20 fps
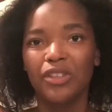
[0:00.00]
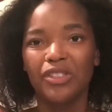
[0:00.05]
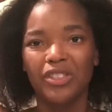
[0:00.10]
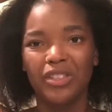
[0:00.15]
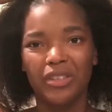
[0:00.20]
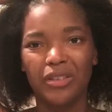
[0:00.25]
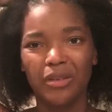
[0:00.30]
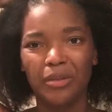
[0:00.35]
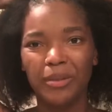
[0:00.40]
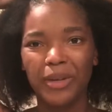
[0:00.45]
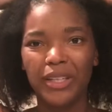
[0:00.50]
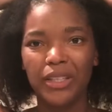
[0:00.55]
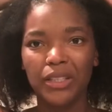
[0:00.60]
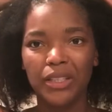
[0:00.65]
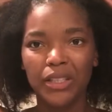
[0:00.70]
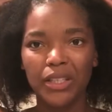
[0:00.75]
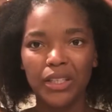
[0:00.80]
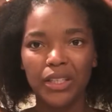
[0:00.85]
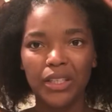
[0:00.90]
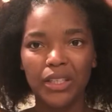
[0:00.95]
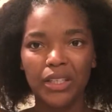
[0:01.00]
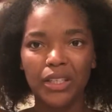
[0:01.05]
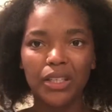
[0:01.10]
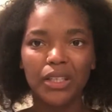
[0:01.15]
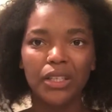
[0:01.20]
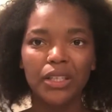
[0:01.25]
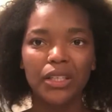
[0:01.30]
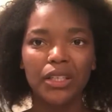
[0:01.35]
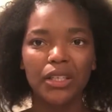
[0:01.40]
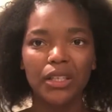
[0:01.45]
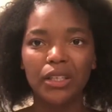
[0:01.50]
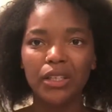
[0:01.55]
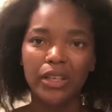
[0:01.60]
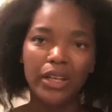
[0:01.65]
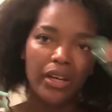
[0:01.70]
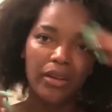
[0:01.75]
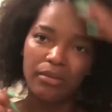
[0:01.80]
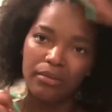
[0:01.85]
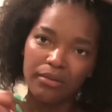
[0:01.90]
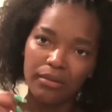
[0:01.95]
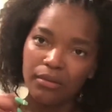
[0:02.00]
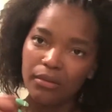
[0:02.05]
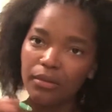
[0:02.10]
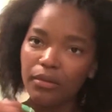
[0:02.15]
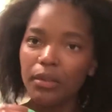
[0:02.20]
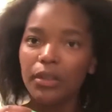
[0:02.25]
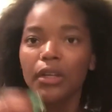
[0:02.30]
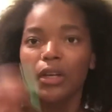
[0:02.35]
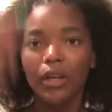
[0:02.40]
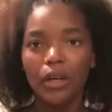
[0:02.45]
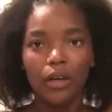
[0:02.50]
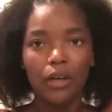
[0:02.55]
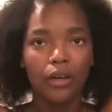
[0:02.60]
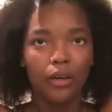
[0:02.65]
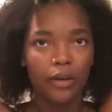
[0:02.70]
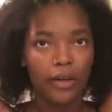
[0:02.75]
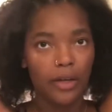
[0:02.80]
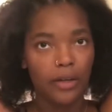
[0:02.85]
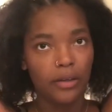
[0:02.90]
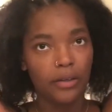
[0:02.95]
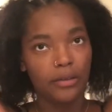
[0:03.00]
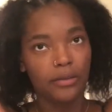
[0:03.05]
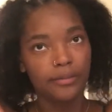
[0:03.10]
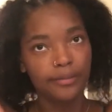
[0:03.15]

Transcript: Should I do a bun? No. Okay.